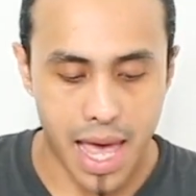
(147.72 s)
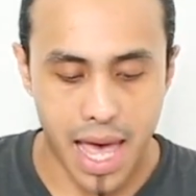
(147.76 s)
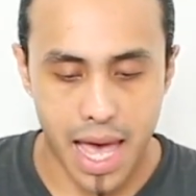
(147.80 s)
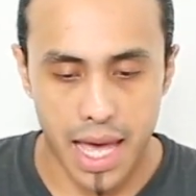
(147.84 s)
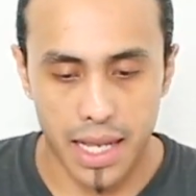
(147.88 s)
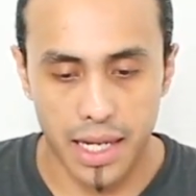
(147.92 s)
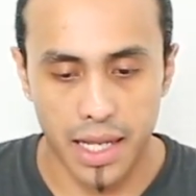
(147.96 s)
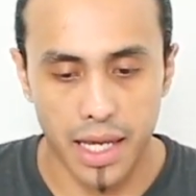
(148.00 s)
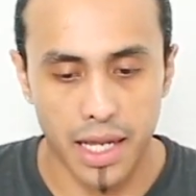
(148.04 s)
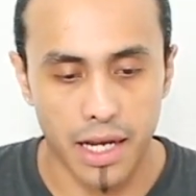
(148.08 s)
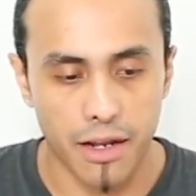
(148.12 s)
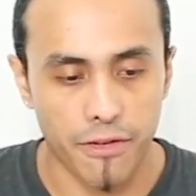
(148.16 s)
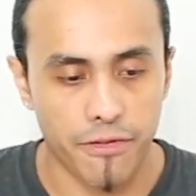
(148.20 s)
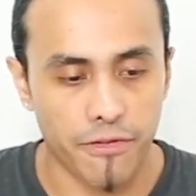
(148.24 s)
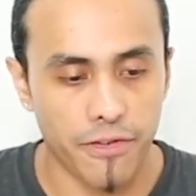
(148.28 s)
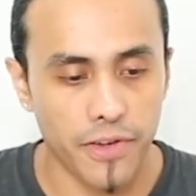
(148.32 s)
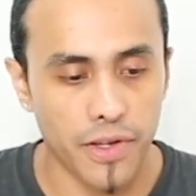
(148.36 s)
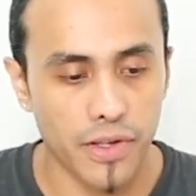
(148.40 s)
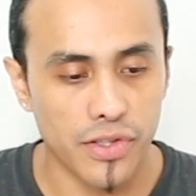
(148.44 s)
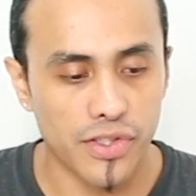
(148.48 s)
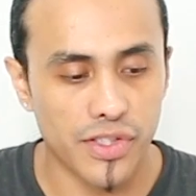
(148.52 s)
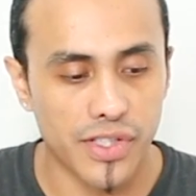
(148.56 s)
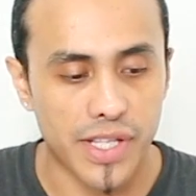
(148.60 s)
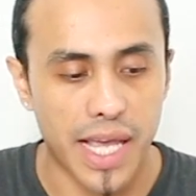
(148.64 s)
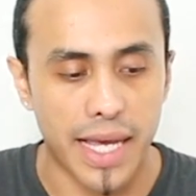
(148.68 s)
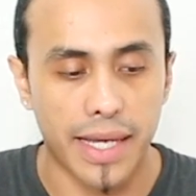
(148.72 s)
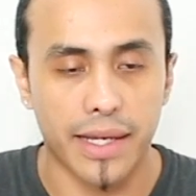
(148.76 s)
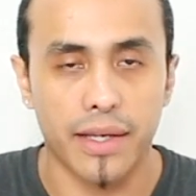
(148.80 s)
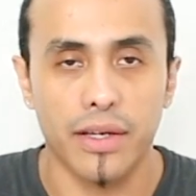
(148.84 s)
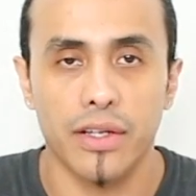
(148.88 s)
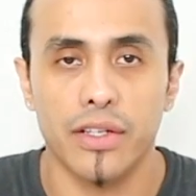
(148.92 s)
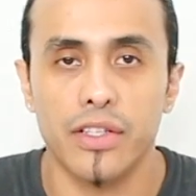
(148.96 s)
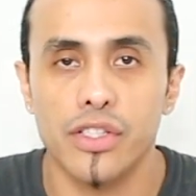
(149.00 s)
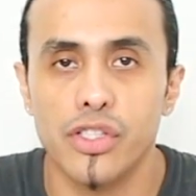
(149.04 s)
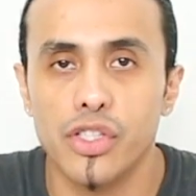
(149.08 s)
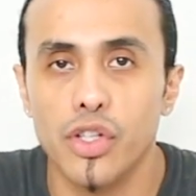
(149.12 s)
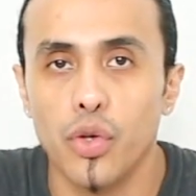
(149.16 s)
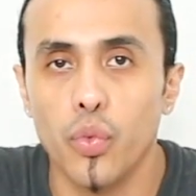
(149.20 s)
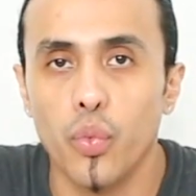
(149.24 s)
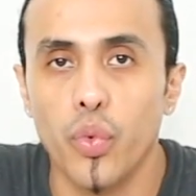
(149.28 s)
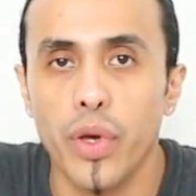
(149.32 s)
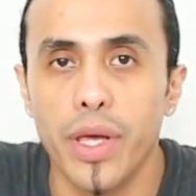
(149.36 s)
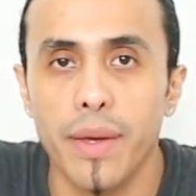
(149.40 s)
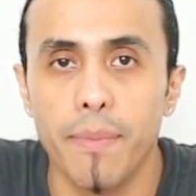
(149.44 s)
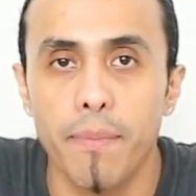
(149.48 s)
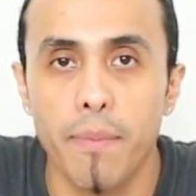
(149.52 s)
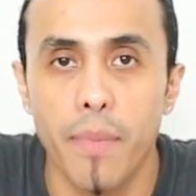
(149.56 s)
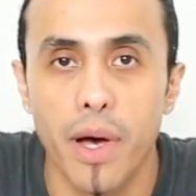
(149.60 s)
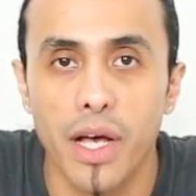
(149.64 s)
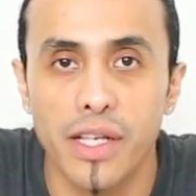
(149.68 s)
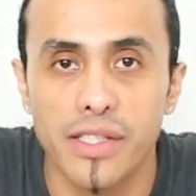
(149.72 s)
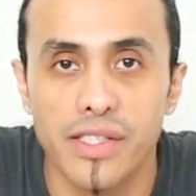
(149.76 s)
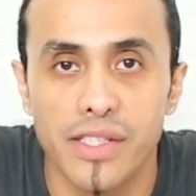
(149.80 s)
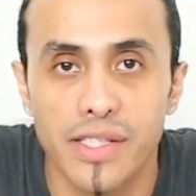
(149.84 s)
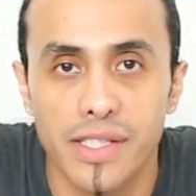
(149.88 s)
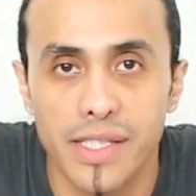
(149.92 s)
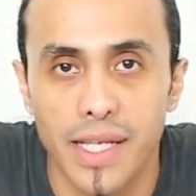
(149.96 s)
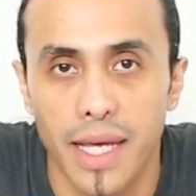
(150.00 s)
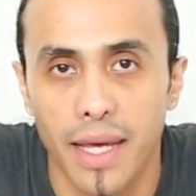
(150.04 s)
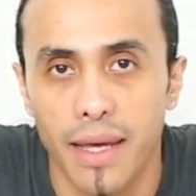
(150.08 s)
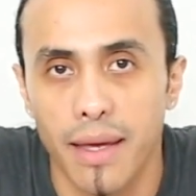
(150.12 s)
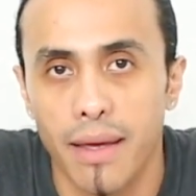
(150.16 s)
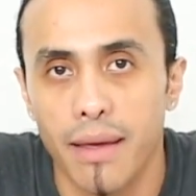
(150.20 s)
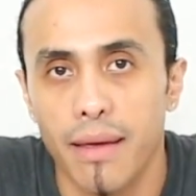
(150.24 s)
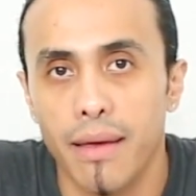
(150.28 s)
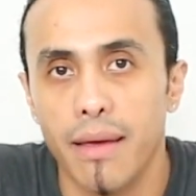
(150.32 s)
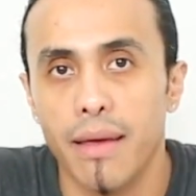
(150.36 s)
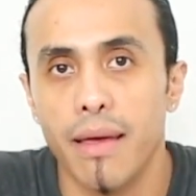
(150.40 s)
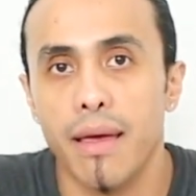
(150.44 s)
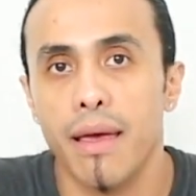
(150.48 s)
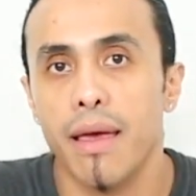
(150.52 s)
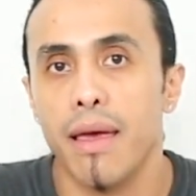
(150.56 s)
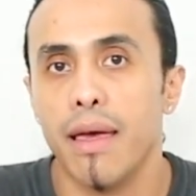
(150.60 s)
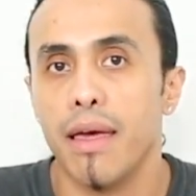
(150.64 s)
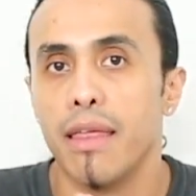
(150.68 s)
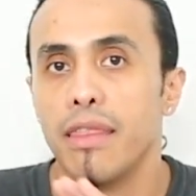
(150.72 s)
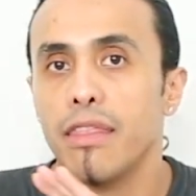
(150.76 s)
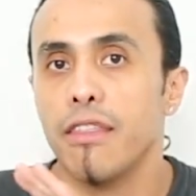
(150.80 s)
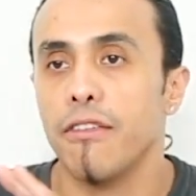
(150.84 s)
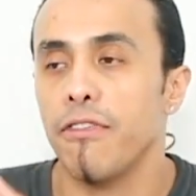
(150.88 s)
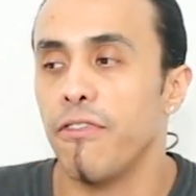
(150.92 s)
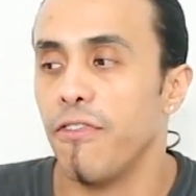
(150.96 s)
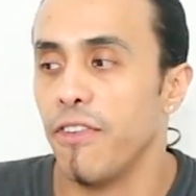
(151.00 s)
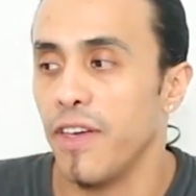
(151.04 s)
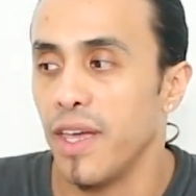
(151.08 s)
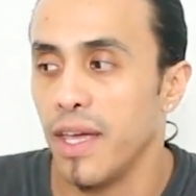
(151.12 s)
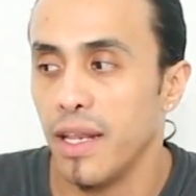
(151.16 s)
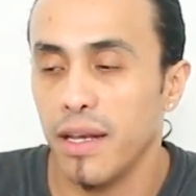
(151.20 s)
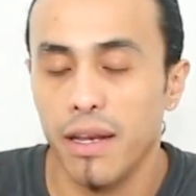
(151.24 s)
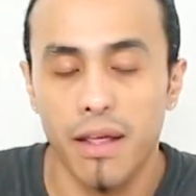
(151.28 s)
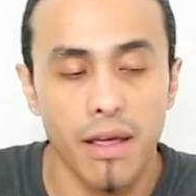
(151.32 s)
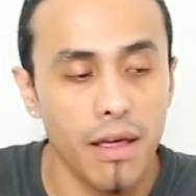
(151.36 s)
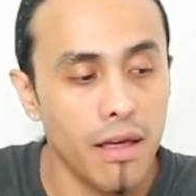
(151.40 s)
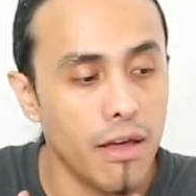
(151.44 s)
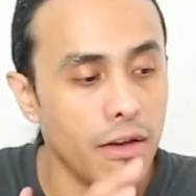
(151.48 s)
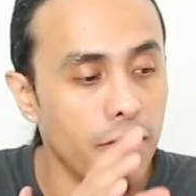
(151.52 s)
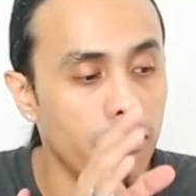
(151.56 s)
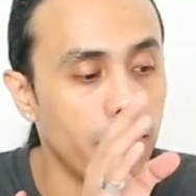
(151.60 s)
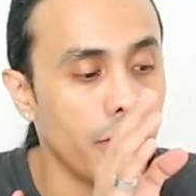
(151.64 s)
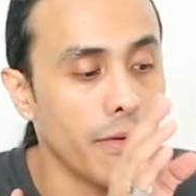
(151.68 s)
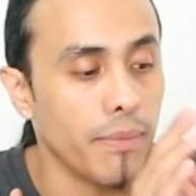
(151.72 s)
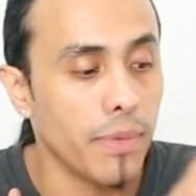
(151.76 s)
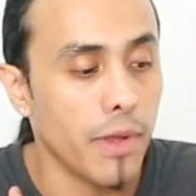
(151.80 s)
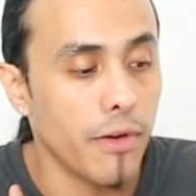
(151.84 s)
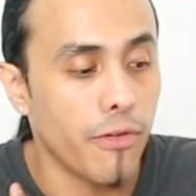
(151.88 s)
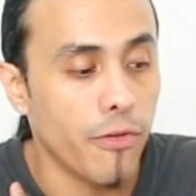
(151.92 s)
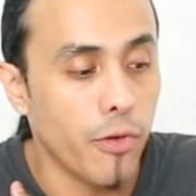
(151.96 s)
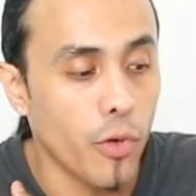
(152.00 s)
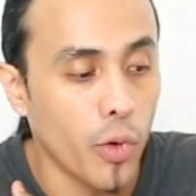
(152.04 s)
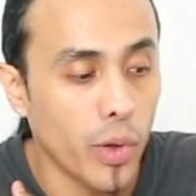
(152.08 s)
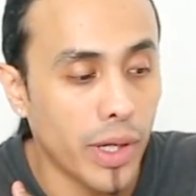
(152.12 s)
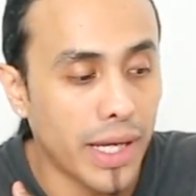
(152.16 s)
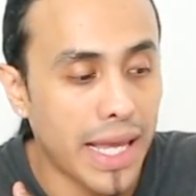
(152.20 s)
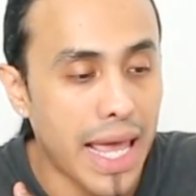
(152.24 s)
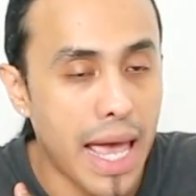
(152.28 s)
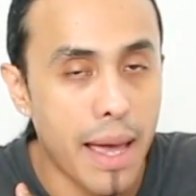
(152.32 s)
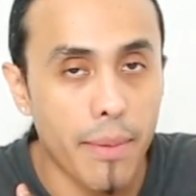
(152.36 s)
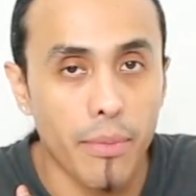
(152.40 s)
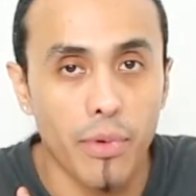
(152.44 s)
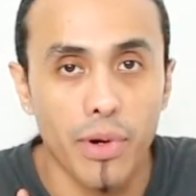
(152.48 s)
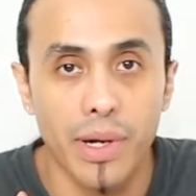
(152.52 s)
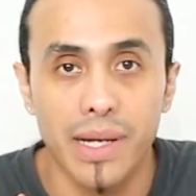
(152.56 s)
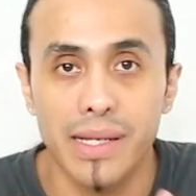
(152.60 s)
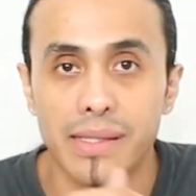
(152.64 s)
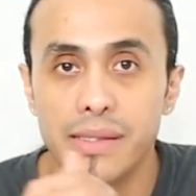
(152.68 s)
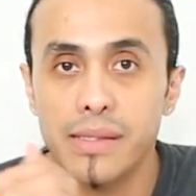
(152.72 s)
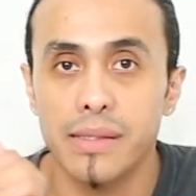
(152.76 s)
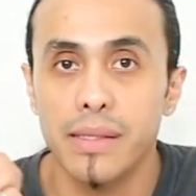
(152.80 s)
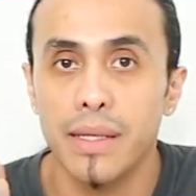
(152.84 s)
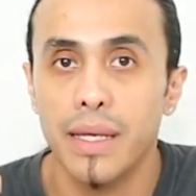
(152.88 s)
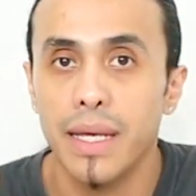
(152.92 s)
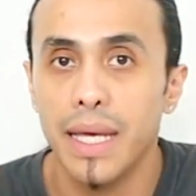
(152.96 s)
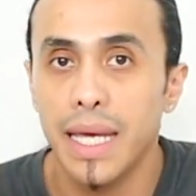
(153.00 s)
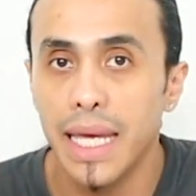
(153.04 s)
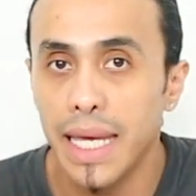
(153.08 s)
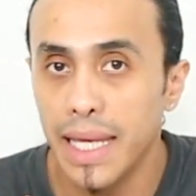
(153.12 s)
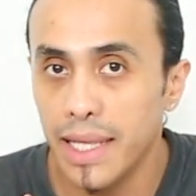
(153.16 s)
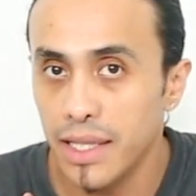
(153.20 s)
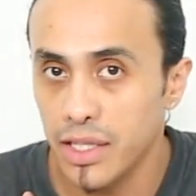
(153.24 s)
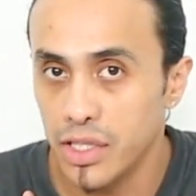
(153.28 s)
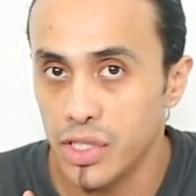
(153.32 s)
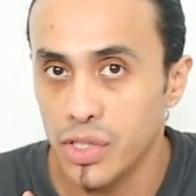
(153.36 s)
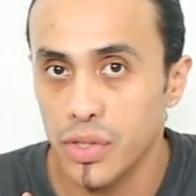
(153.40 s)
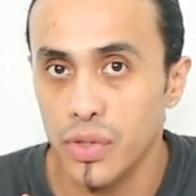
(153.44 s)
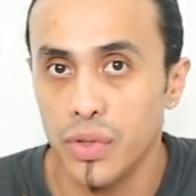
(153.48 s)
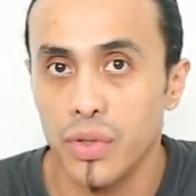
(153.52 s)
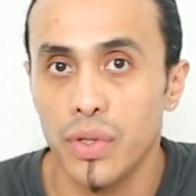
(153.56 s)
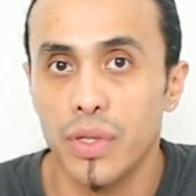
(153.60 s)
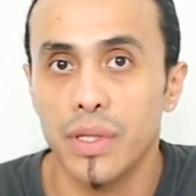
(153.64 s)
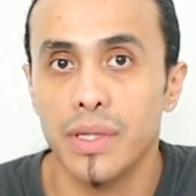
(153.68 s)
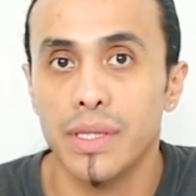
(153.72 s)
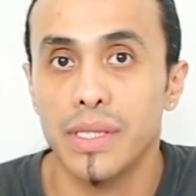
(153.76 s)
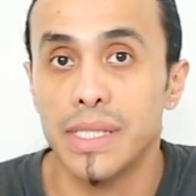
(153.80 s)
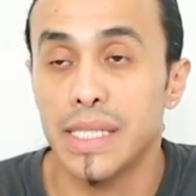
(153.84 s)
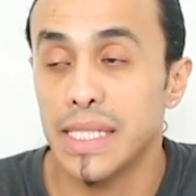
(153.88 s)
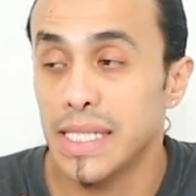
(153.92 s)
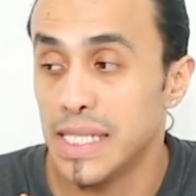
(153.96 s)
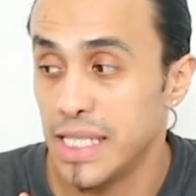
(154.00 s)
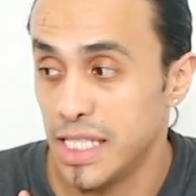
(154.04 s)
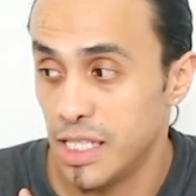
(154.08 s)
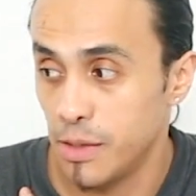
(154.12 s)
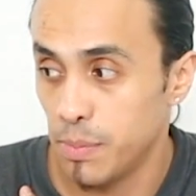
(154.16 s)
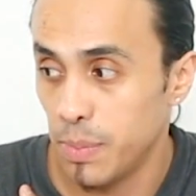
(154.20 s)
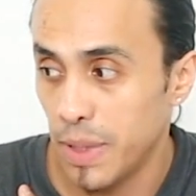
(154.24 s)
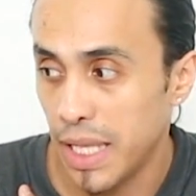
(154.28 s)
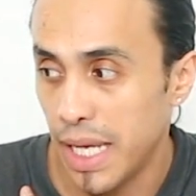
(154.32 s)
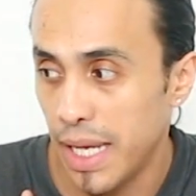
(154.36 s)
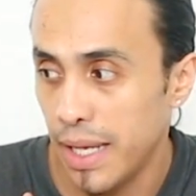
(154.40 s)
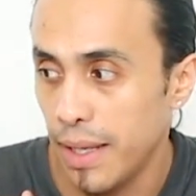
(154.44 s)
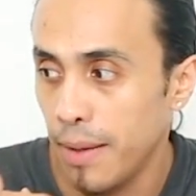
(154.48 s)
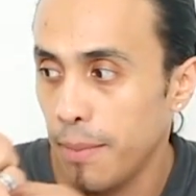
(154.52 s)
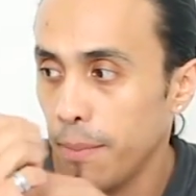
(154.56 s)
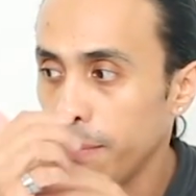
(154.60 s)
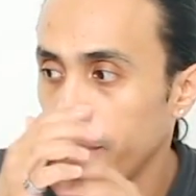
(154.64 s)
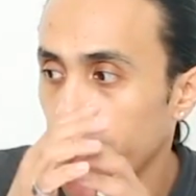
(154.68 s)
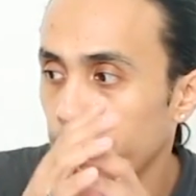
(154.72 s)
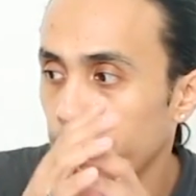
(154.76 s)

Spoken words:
And in a few seconds, we must see the feed from the 4 cameras into the display.